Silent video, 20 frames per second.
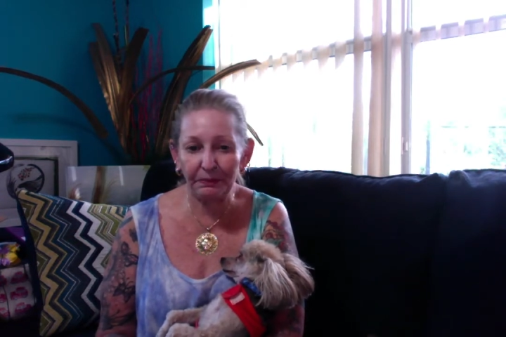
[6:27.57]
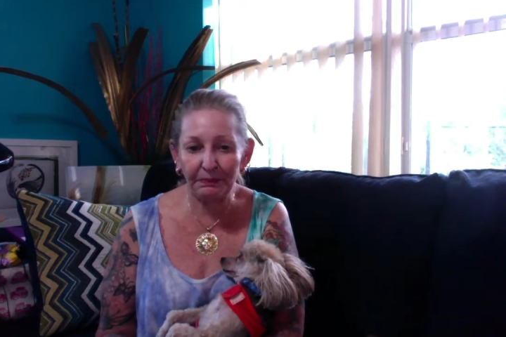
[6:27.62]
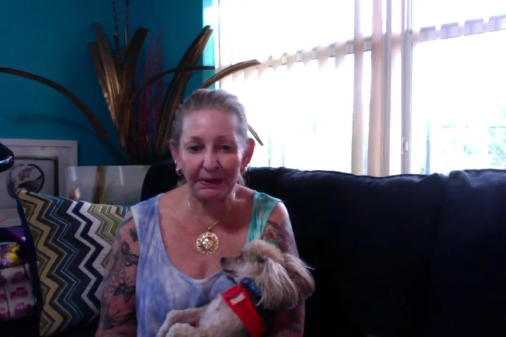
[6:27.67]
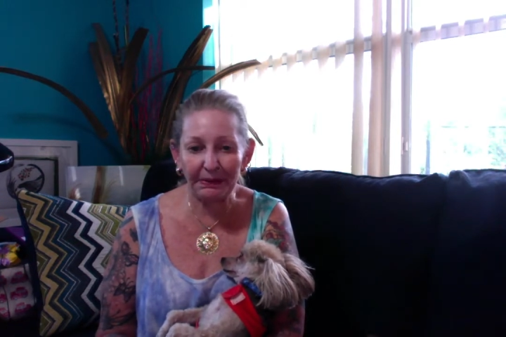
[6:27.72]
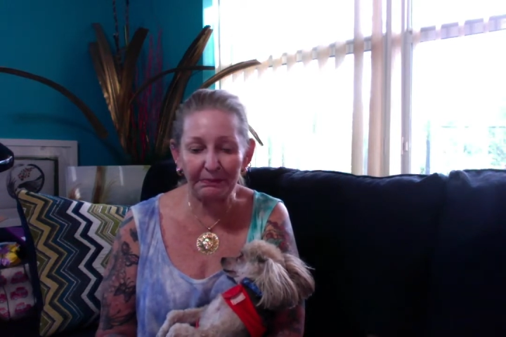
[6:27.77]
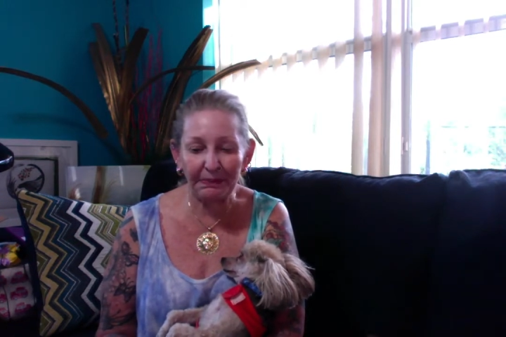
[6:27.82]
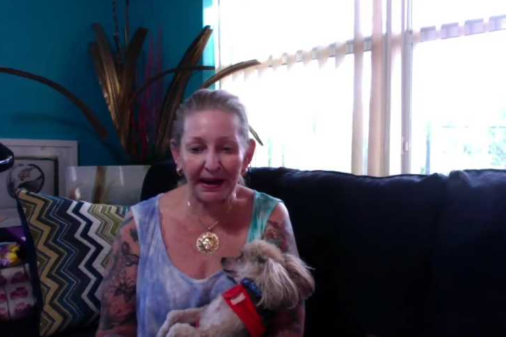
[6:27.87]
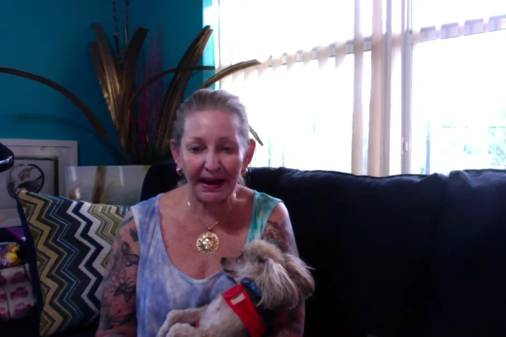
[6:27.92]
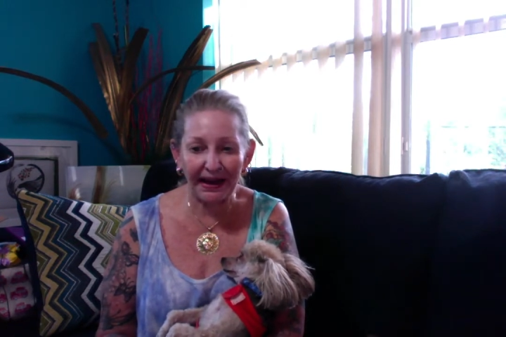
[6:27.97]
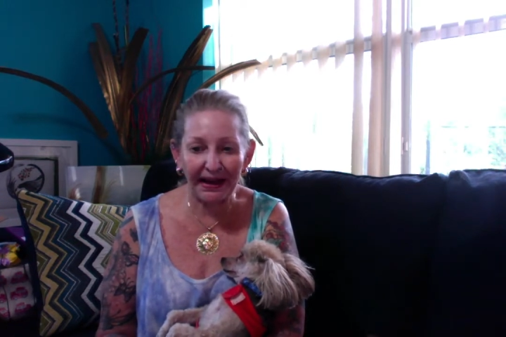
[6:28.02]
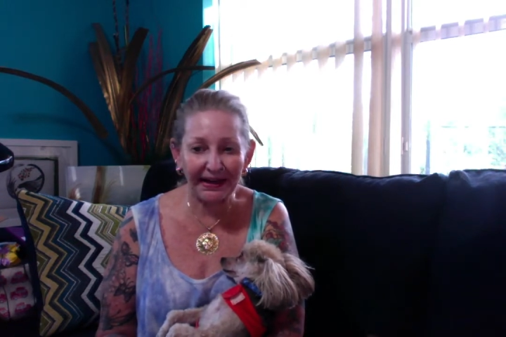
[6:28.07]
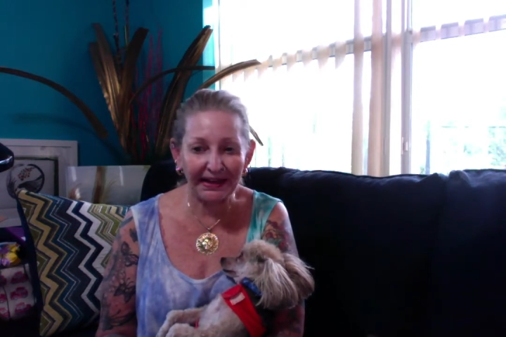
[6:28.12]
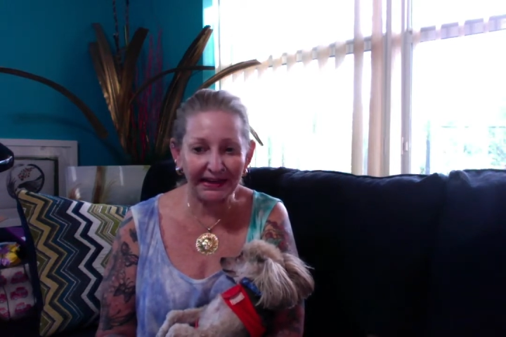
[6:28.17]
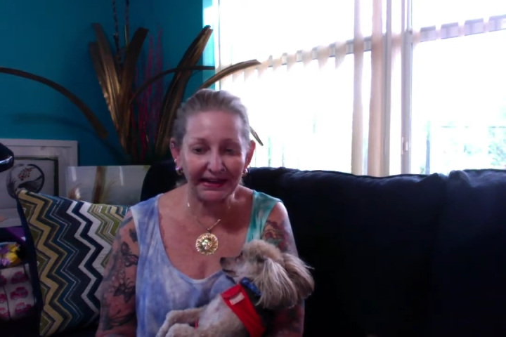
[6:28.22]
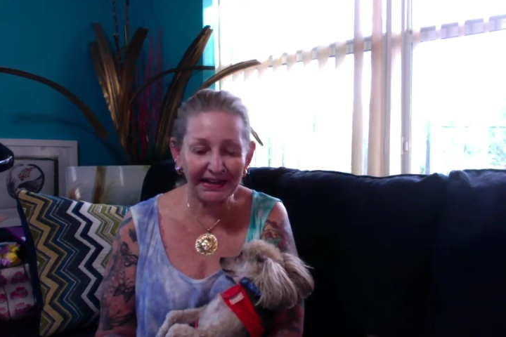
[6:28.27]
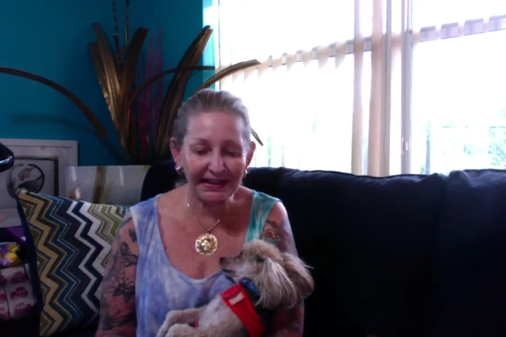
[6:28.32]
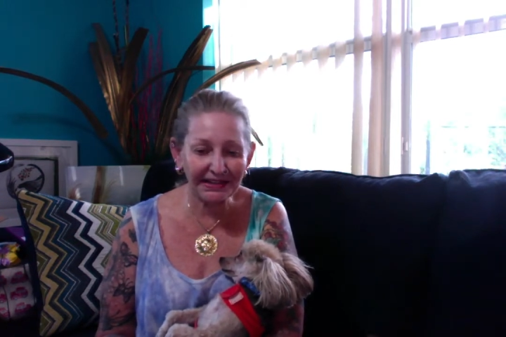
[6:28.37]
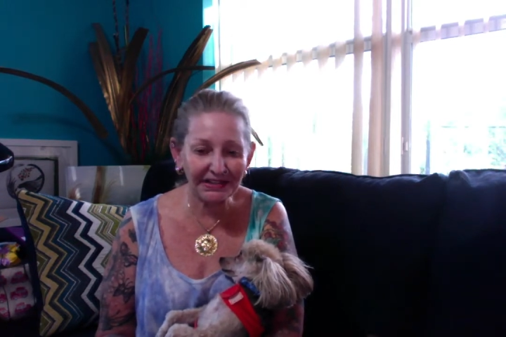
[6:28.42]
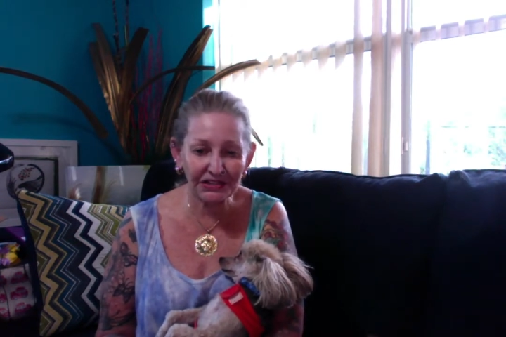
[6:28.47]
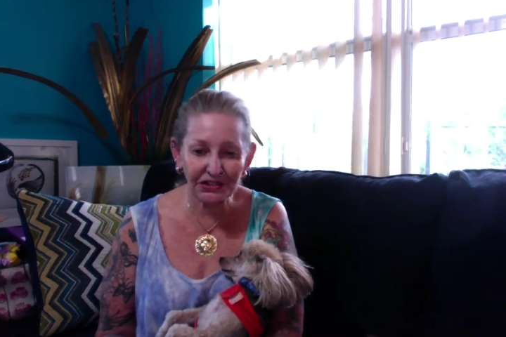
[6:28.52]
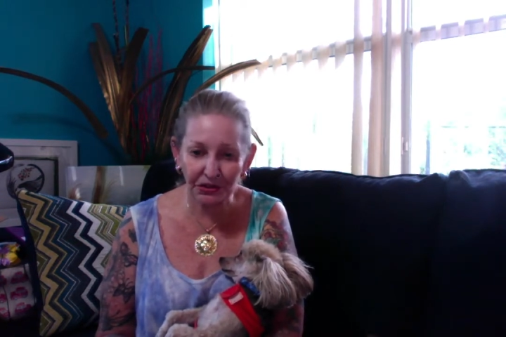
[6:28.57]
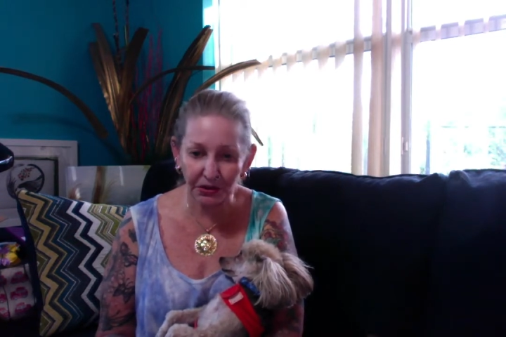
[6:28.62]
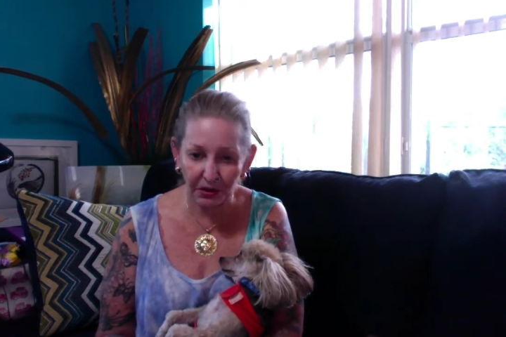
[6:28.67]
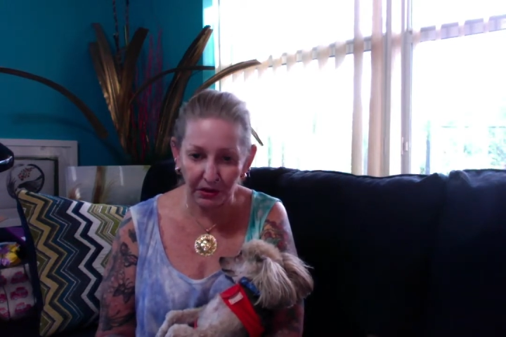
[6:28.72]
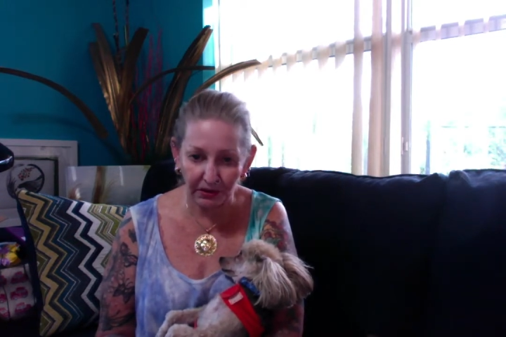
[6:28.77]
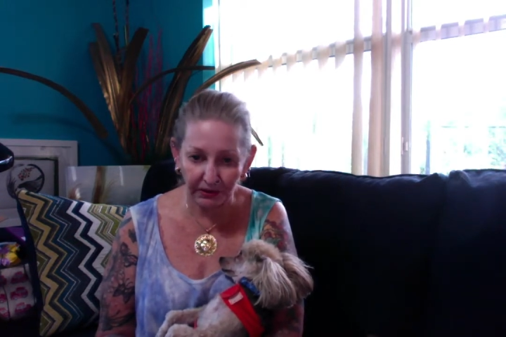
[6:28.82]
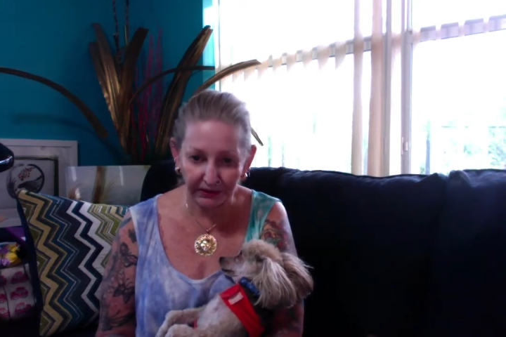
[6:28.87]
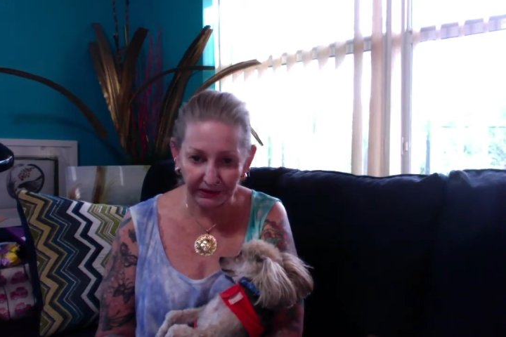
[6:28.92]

be buying into all